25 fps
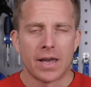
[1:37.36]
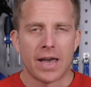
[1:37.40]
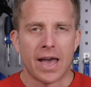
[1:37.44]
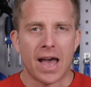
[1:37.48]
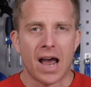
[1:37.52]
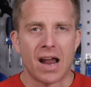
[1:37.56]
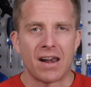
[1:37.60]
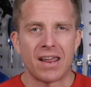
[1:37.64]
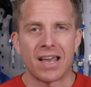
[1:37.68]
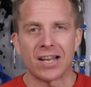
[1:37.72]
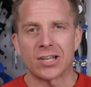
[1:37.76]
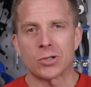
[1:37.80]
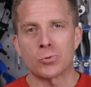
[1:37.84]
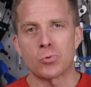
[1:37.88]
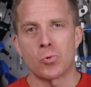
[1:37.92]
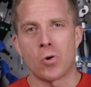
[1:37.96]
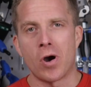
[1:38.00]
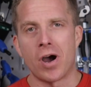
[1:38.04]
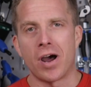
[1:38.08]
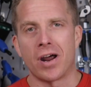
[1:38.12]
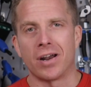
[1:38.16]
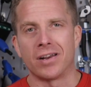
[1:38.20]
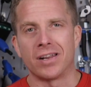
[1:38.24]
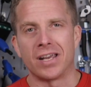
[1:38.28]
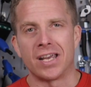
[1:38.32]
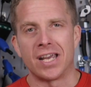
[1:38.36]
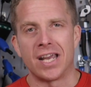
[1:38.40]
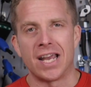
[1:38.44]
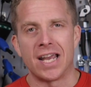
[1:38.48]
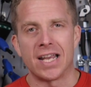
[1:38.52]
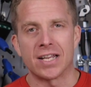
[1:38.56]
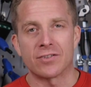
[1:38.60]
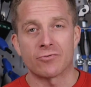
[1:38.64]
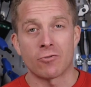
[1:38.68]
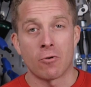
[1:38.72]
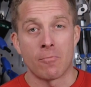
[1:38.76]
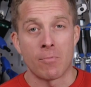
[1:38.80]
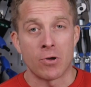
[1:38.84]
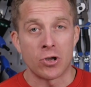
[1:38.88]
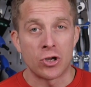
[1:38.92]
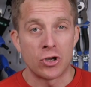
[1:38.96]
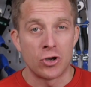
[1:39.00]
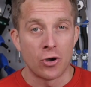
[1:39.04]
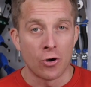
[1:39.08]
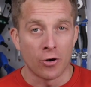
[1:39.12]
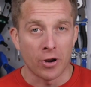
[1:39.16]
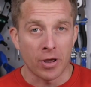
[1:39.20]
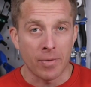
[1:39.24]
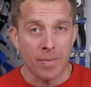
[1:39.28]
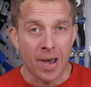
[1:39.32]
Our next one is from
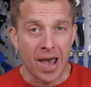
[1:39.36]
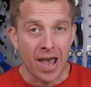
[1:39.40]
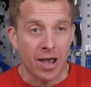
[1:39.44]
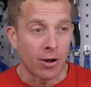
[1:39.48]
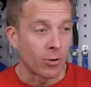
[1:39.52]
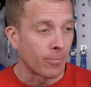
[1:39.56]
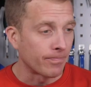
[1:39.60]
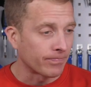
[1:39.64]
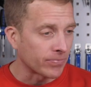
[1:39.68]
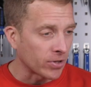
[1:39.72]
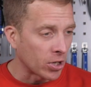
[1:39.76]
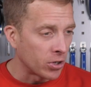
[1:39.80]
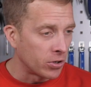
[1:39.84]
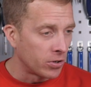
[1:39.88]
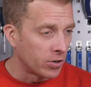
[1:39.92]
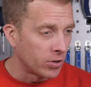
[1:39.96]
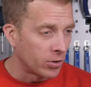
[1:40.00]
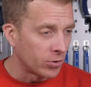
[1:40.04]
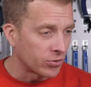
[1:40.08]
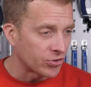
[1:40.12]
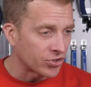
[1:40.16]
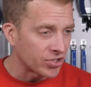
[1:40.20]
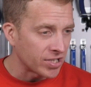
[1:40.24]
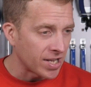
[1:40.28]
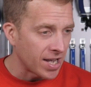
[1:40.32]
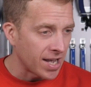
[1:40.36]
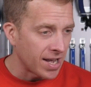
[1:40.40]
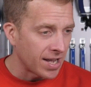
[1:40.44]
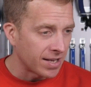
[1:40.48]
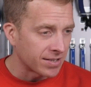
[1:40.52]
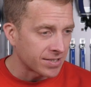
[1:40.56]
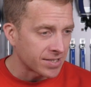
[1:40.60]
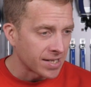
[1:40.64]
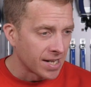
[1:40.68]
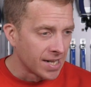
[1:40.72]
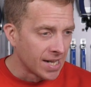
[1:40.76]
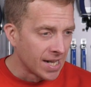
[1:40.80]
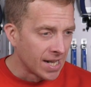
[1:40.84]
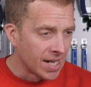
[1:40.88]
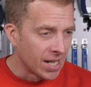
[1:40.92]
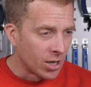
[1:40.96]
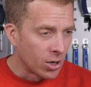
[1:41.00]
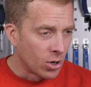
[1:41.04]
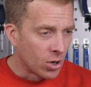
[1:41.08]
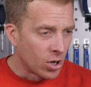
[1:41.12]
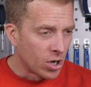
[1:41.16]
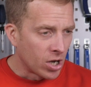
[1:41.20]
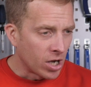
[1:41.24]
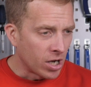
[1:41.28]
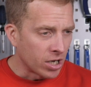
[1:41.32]
Yurimau, who says,
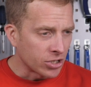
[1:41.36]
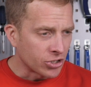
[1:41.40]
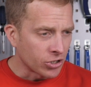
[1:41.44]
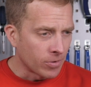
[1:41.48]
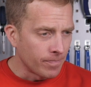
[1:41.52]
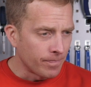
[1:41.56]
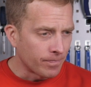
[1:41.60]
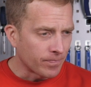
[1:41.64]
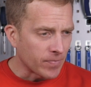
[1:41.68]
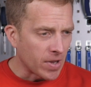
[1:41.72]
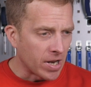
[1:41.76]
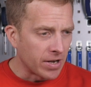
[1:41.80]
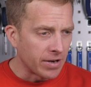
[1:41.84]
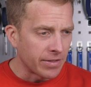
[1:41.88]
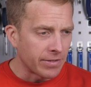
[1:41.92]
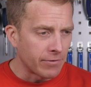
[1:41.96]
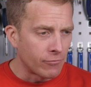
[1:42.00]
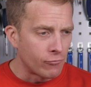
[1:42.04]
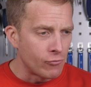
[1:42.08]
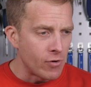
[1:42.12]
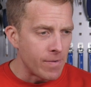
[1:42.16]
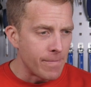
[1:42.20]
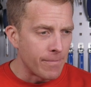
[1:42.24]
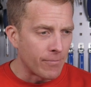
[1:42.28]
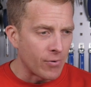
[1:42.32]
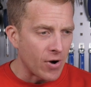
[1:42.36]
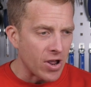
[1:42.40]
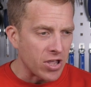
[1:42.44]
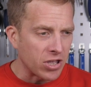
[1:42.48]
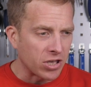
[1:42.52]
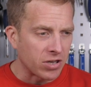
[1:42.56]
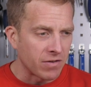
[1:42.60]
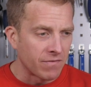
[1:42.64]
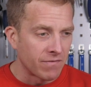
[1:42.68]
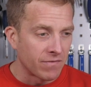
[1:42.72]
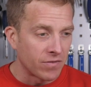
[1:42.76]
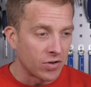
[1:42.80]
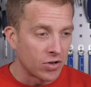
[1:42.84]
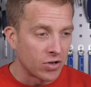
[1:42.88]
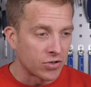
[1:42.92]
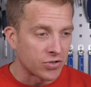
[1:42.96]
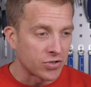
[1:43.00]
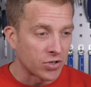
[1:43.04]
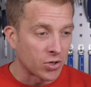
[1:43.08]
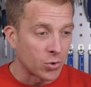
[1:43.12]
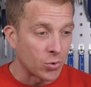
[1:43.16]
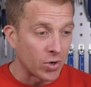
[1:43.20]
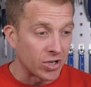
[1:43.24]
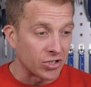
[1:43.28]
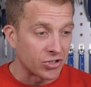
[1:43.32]
Hi Jon, another rim brake
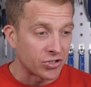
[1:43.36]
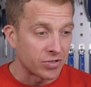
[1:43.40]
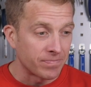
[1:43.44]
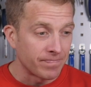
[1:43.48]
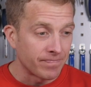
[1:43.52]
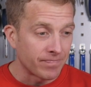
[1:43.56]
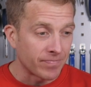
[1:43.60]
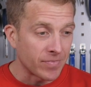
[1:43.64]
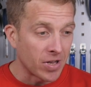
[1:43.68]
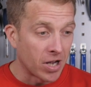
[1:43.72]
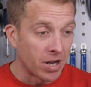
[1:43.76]
conversion question.